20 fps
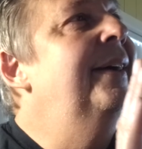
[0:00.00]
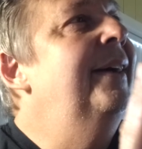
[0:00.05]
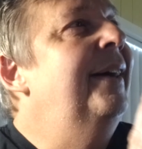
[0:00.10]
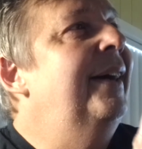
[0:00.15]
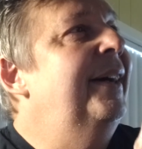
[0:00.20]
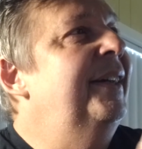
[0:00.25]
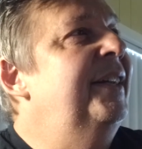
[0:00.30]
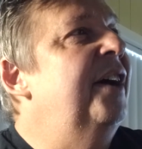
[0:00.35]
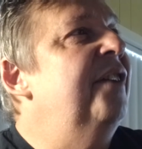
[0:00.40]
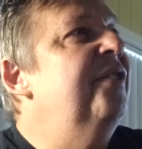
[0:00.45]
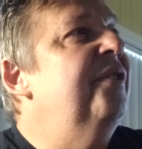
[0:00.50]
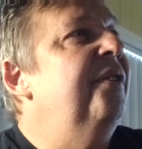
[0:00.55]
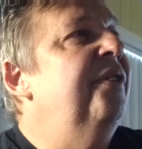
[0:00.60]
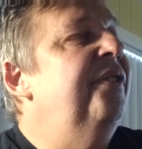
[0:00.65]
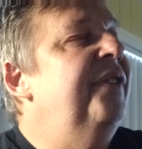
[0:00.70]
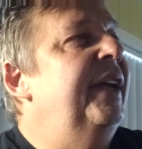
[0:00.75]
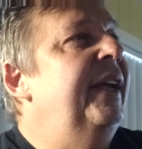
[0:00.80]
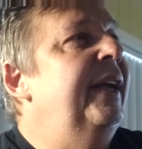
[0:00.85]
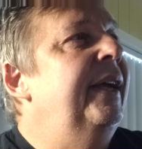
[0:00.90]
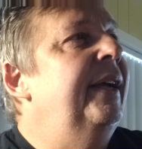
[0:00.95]
another
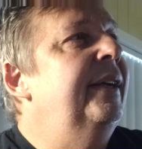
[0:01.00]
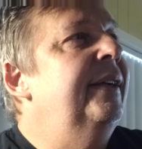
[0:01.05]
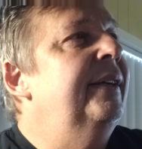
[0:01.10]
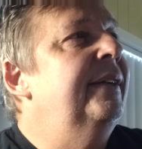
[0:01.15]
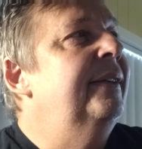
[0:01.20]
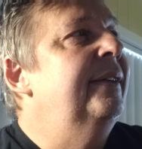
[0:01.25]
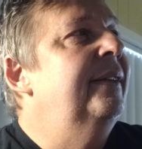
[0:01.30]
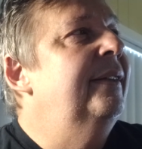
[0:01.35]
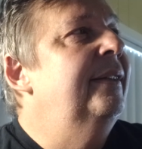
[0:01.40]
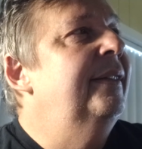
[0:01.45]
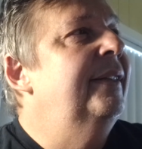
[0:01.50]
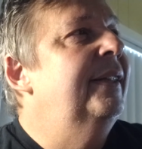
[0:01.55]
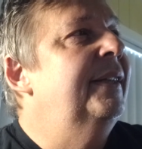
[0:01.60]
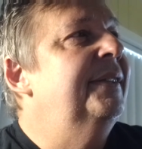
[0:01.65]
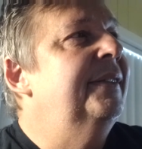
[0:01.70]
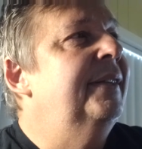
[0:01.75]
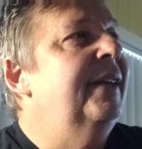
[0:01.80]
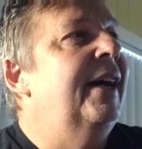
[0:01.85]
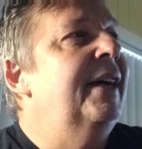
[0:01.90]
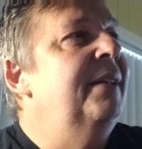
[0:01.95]
thing
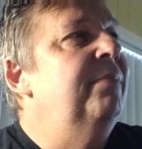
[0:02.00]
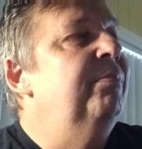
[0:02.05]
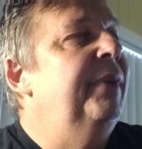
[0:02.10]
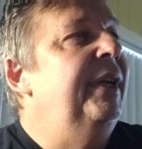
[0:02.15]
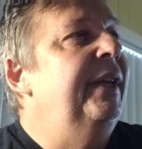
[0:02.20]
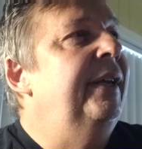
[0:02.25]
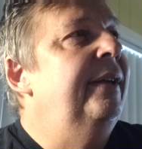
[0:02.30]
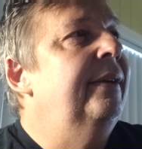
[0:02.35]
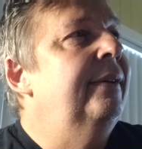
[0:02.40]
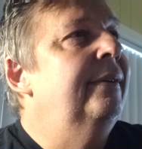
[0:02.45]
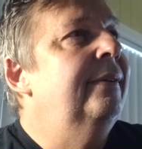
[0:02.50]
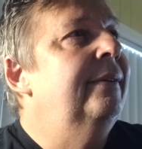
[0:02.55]
that's got me...